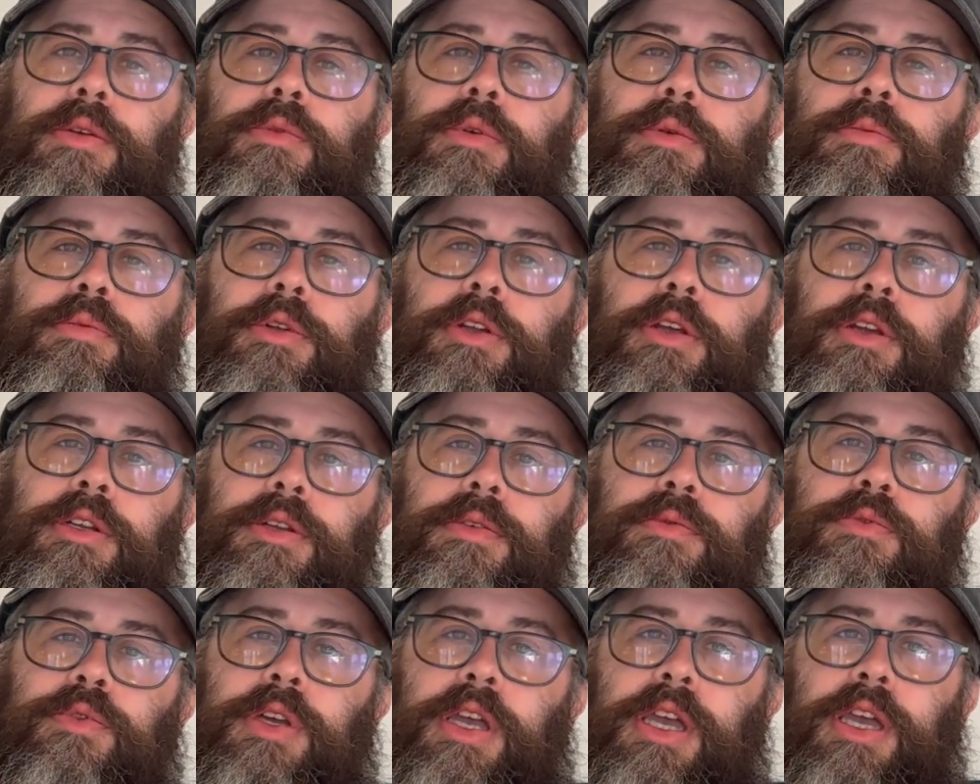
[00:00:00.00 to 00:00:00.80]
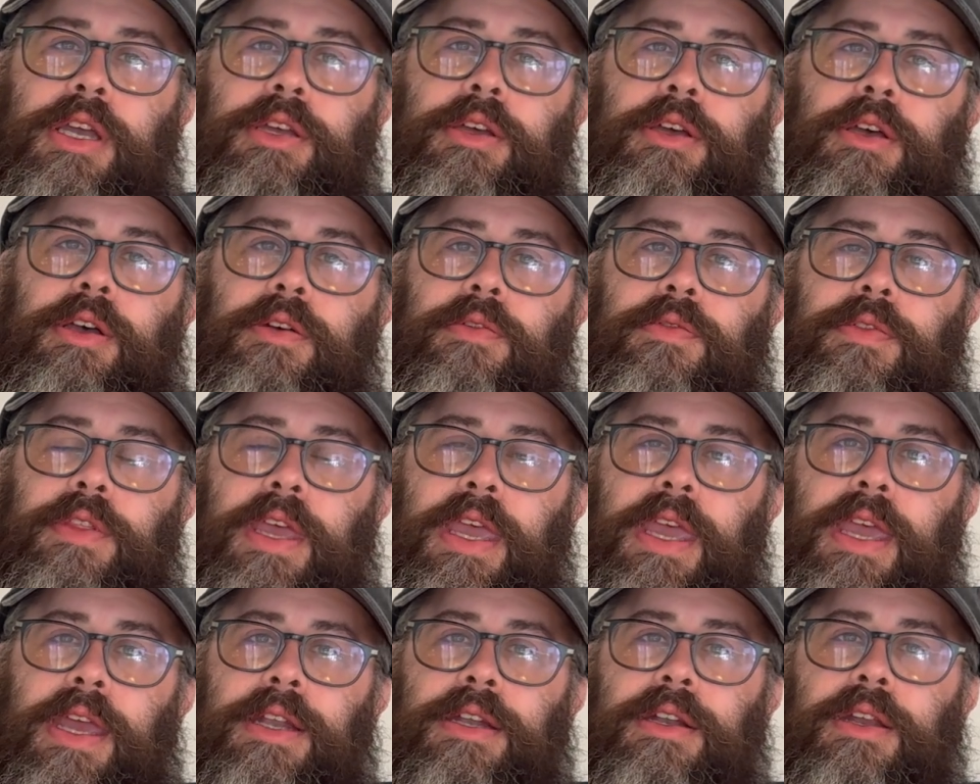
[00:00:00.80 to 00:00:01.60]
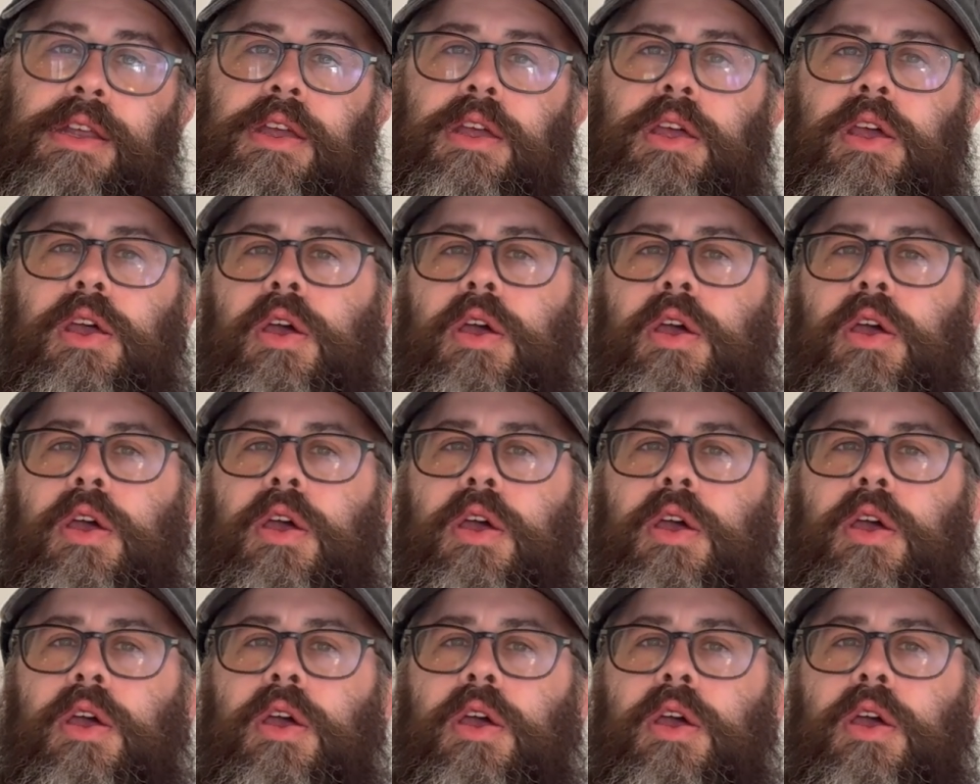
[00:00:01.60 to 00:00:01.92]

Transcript: reproductive tract of the hen